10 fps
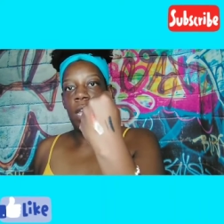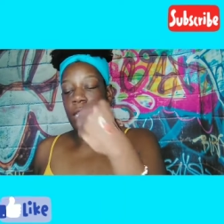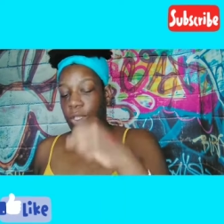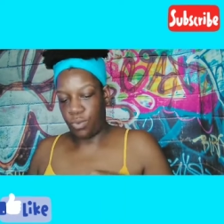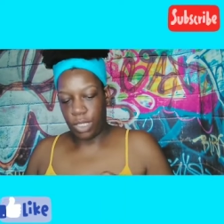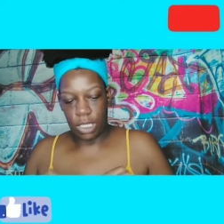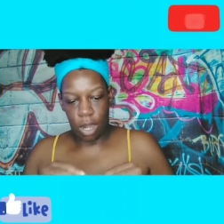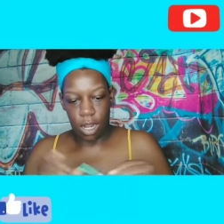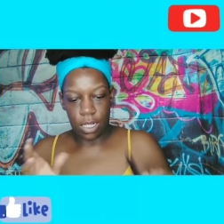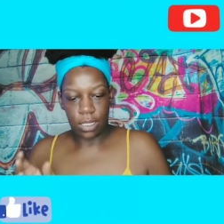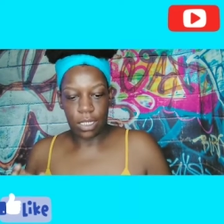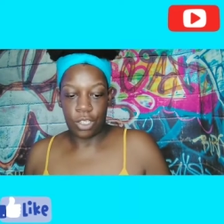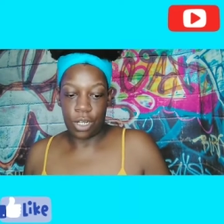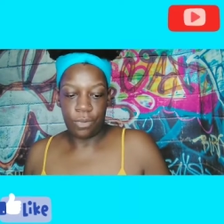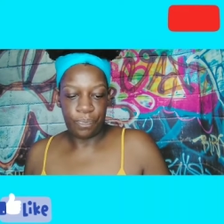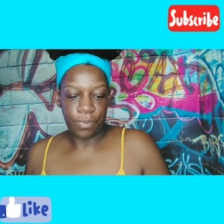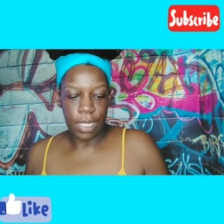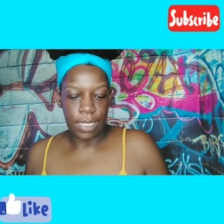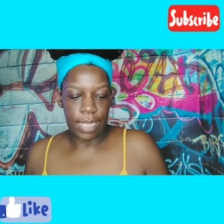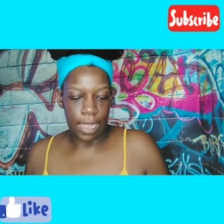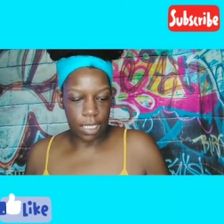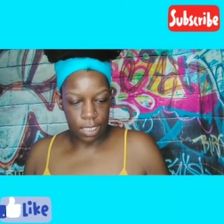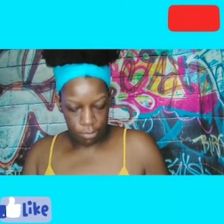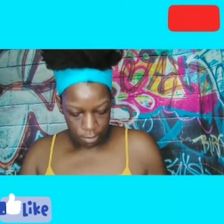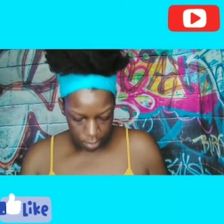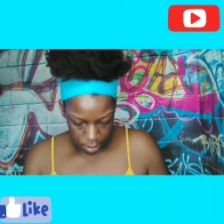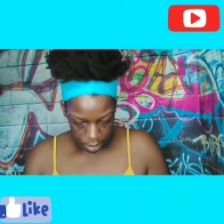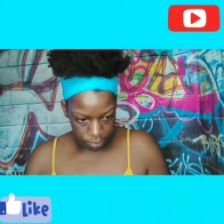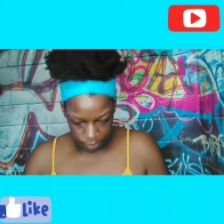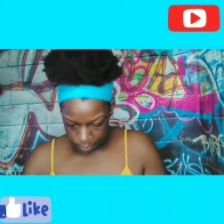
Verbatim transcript: It's really dark because you know it's galaxy, you know,